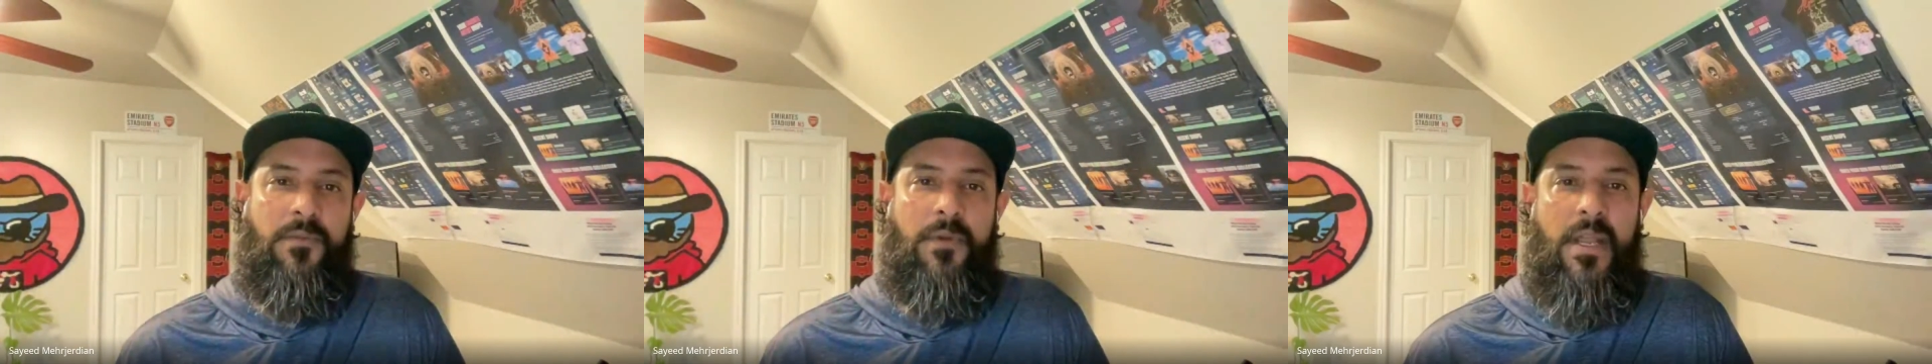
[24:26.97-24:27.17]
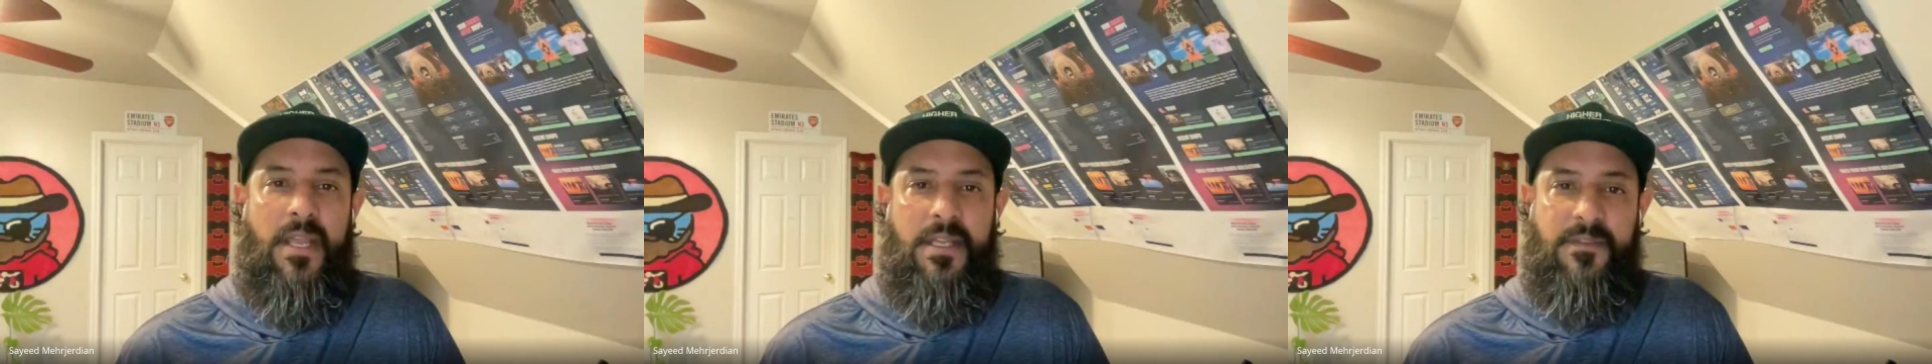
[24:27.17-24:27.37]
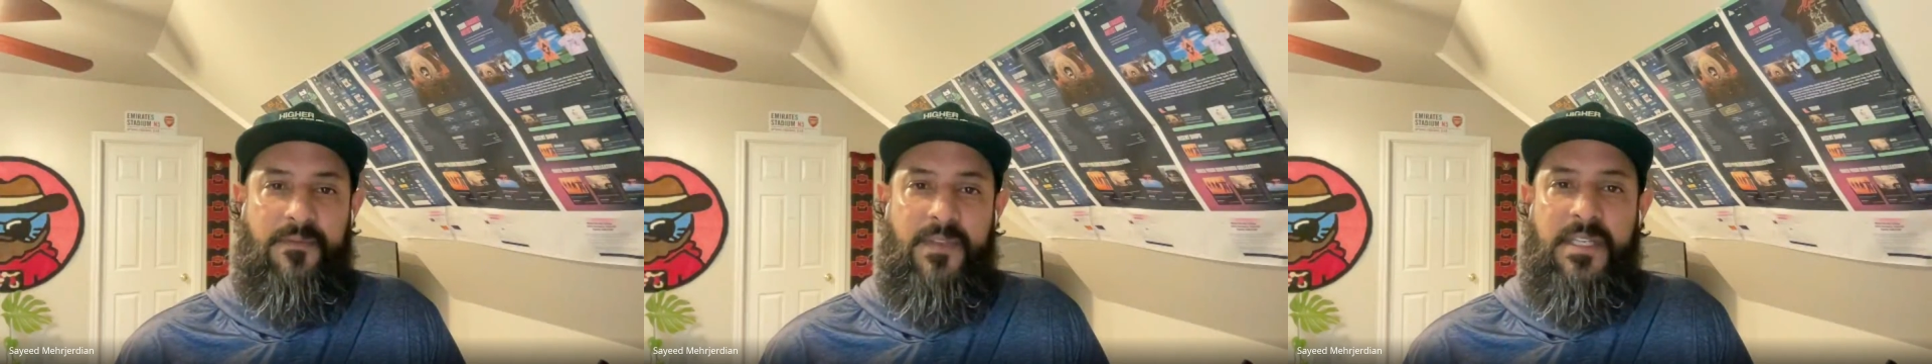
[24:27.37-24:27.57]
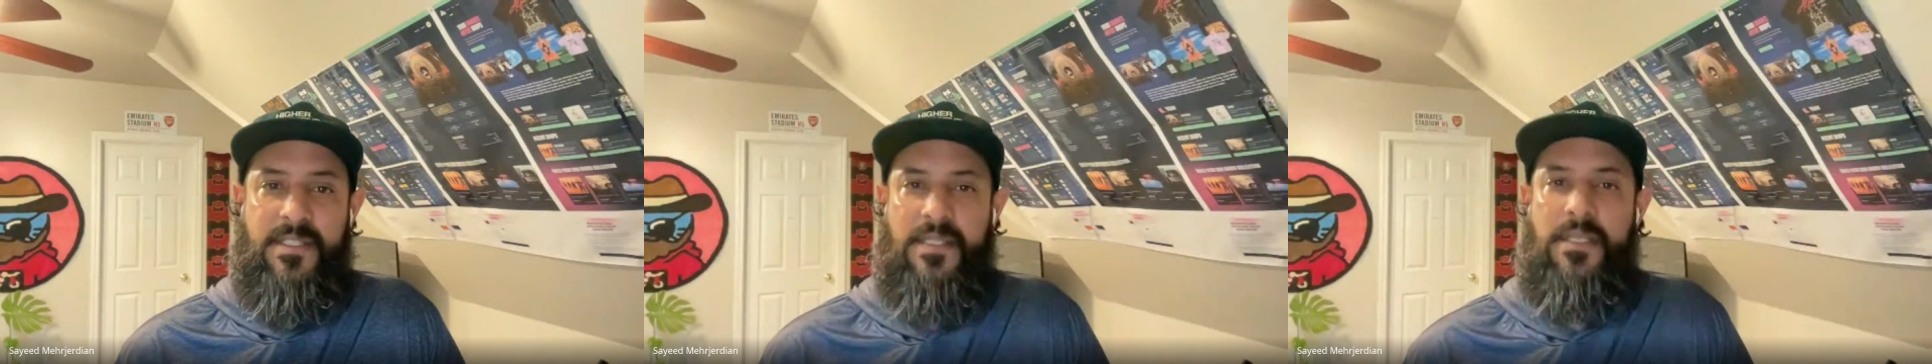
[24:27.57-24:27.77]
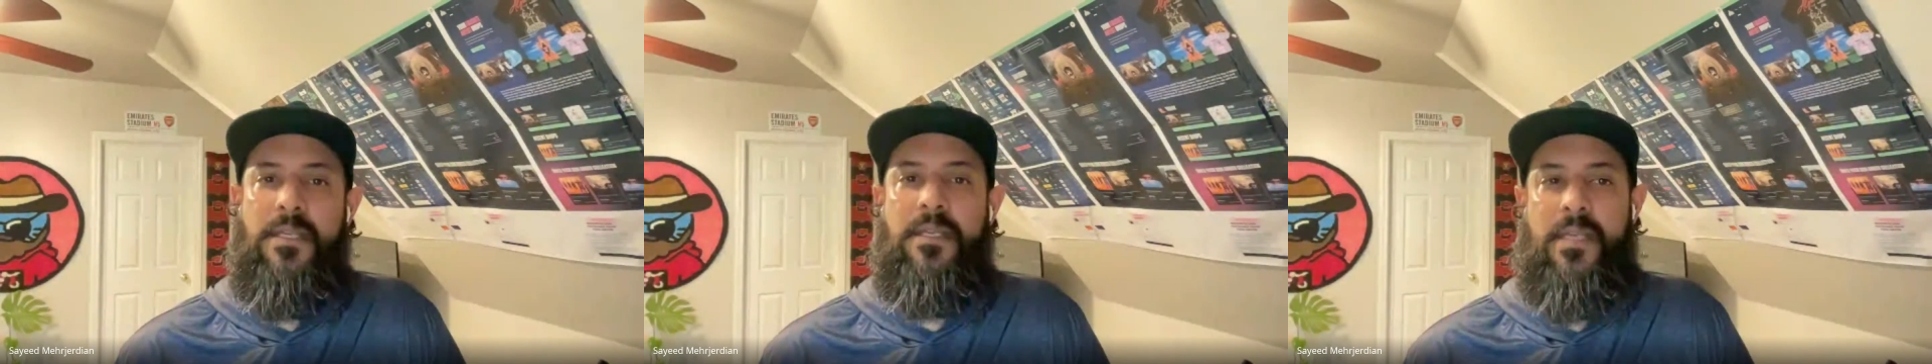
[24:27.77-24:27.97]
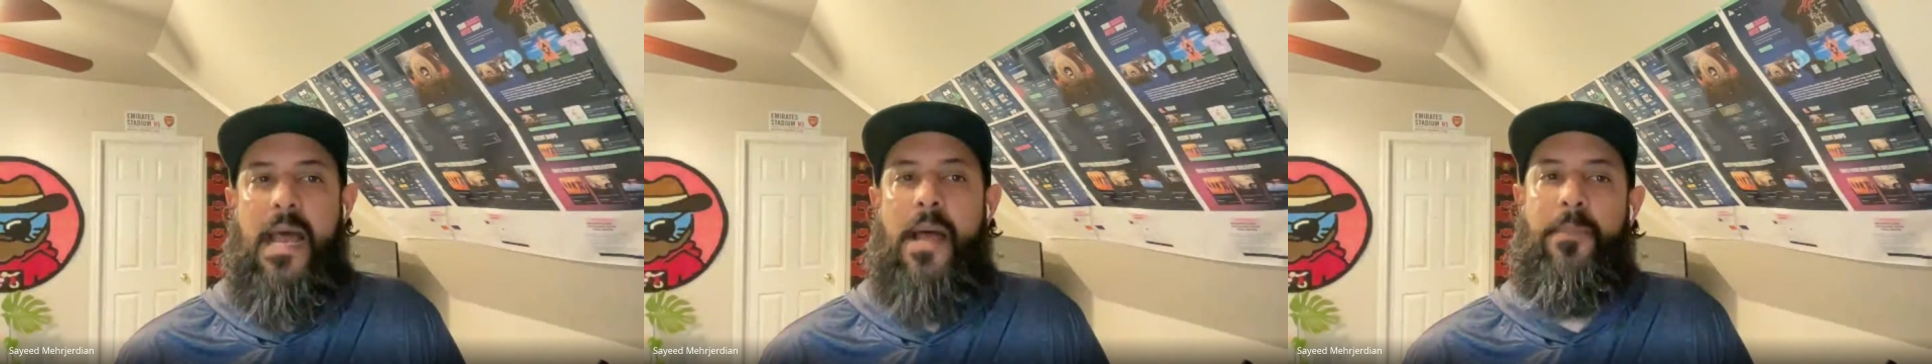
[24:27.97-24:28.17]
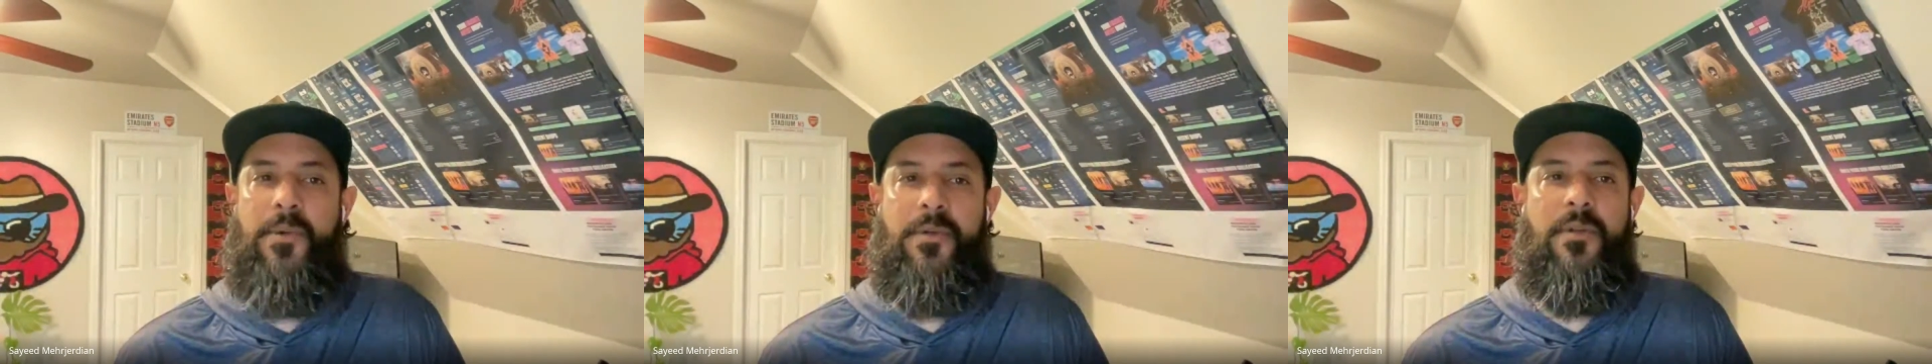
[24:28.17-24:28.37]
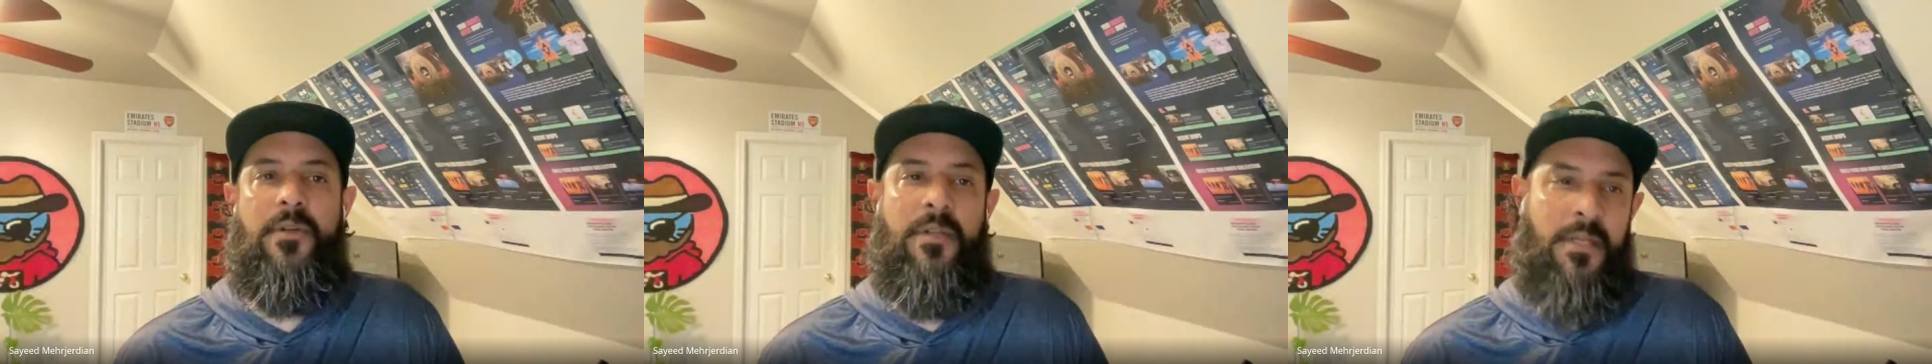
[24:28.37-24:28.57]
raise VC
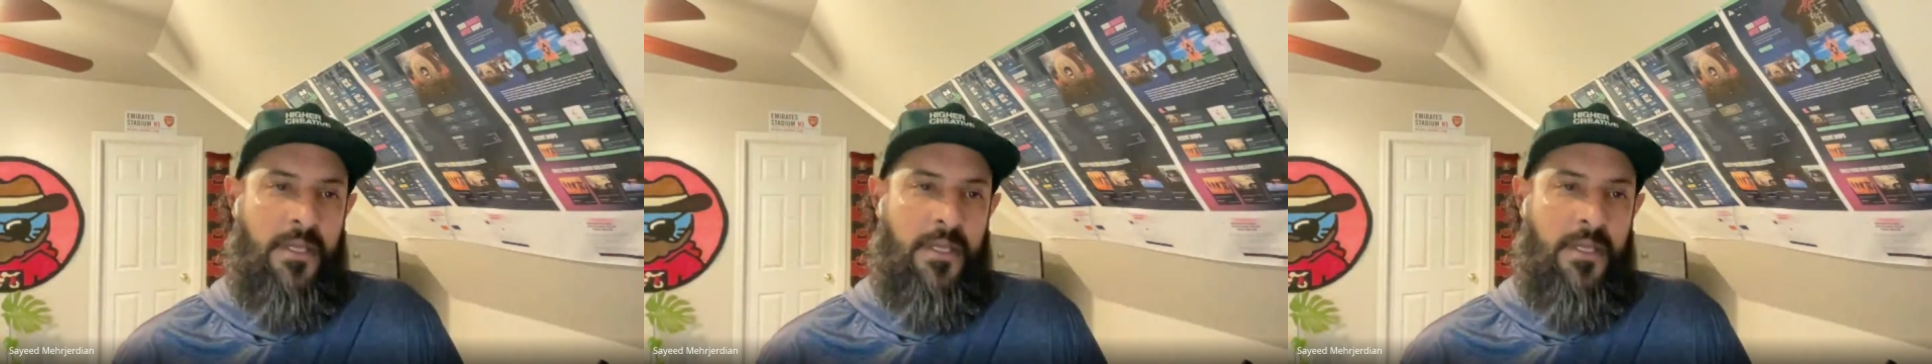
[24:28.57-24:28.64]
capital.